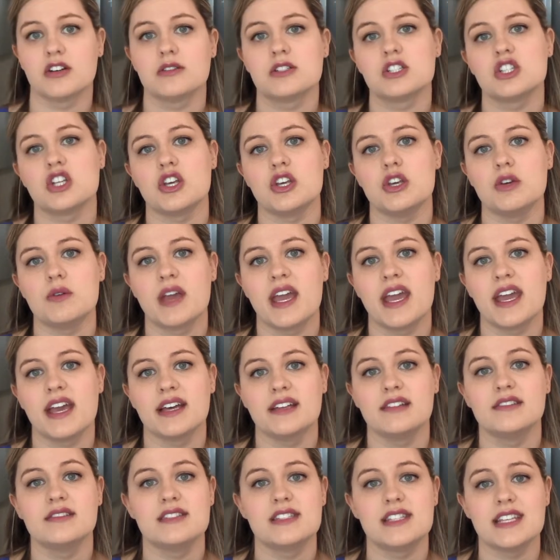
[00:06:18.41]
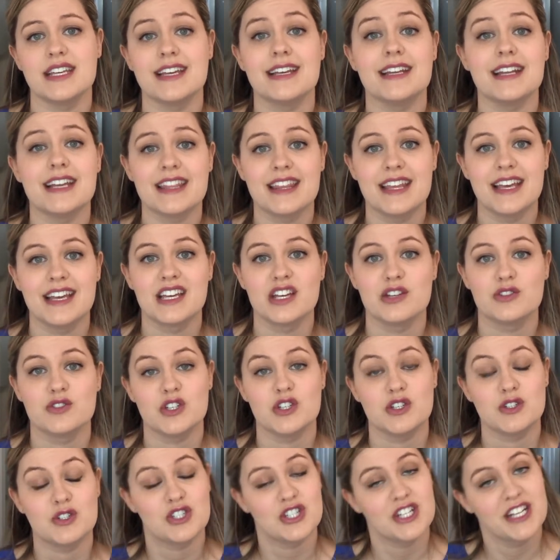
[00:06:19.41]
so you can't see anything if you
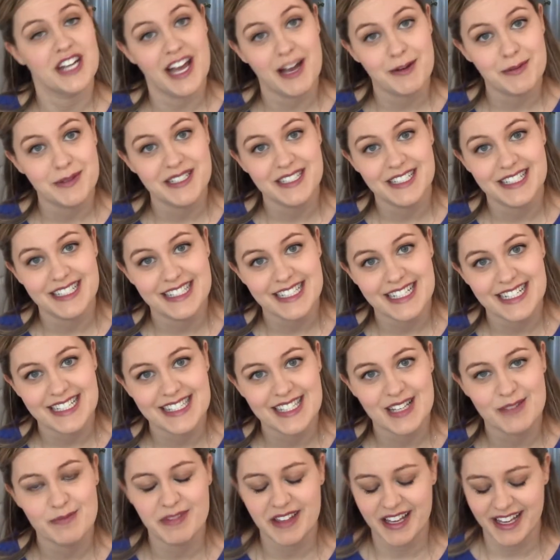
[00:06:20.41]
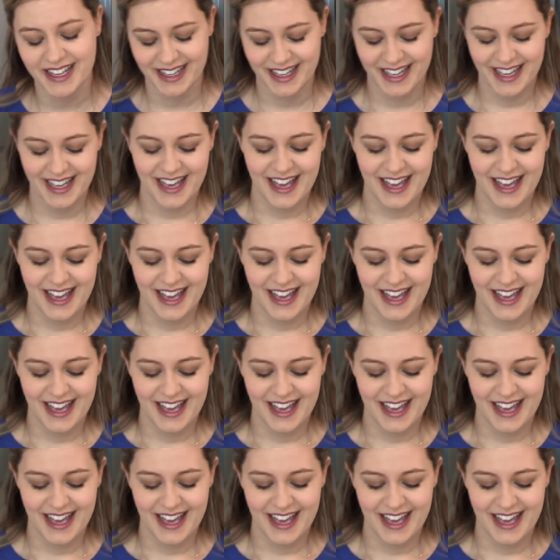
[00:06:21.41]
should happen to see something.